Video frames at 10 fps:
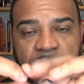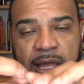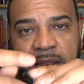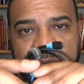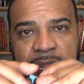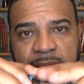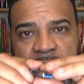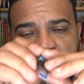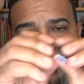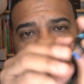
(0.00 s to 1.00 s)
and
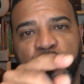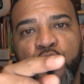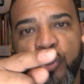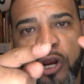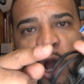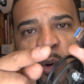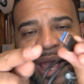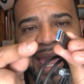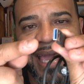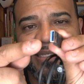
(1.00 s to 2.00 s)

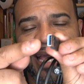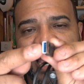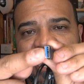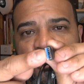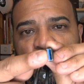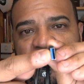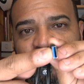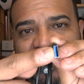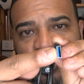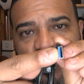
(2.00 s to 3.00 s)
is a
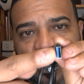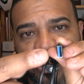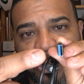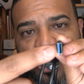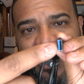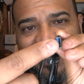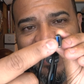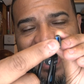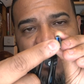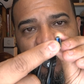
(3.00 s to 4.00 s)
USB 3. When you look at the
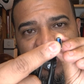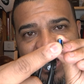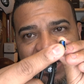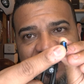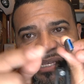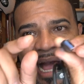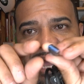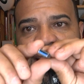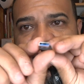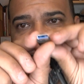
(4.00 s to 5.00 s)
cable in the
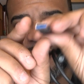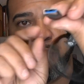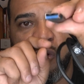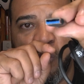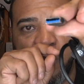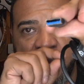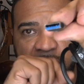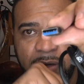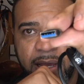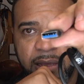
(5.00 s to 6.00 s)
inside, it's blue.
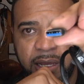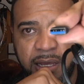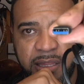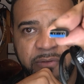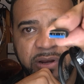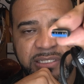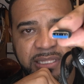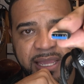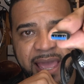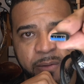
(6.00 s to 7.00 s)
There it is
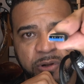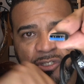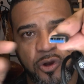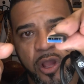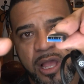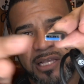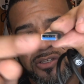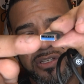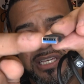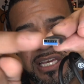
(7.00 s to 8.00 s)
in the camera. So as
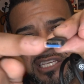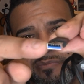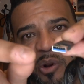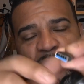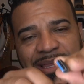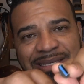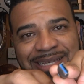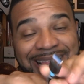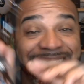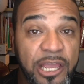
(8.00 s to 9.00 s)
you can see, it's blue in the
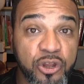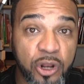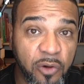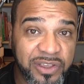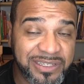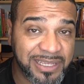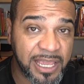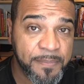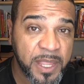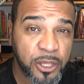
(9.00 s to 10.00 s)
inside. That's how you know this is
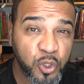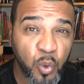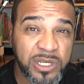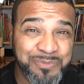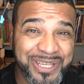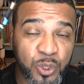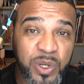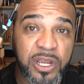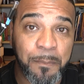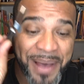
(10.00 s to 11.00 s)
a USB
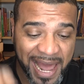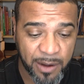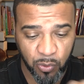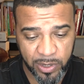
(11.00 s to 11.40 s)
3 compatible